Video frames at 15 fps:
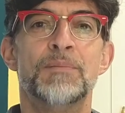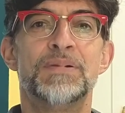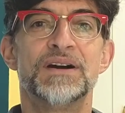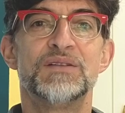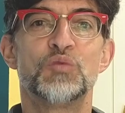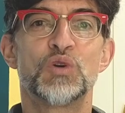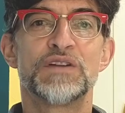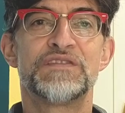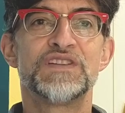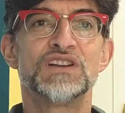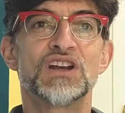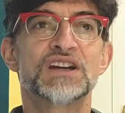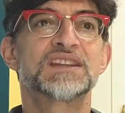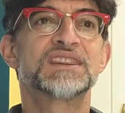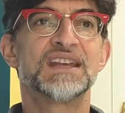But if
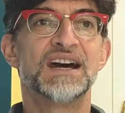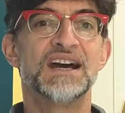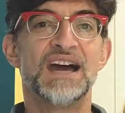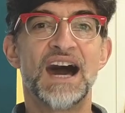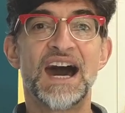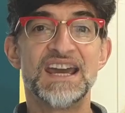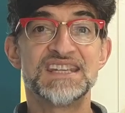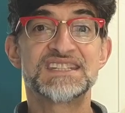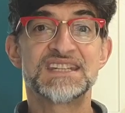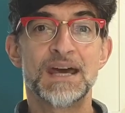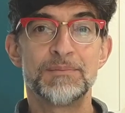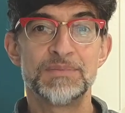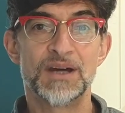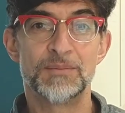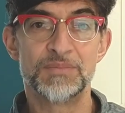you look at the
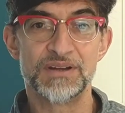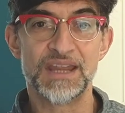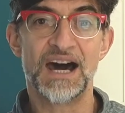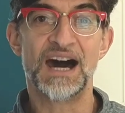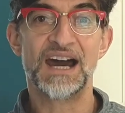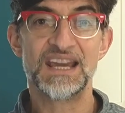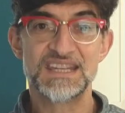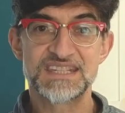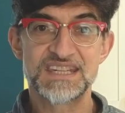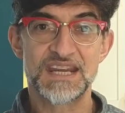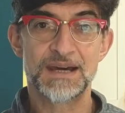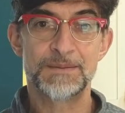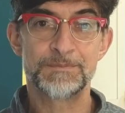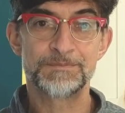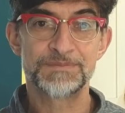ISM number, the
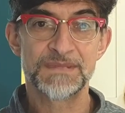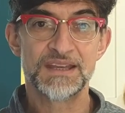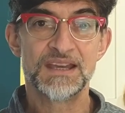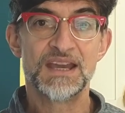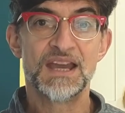ISM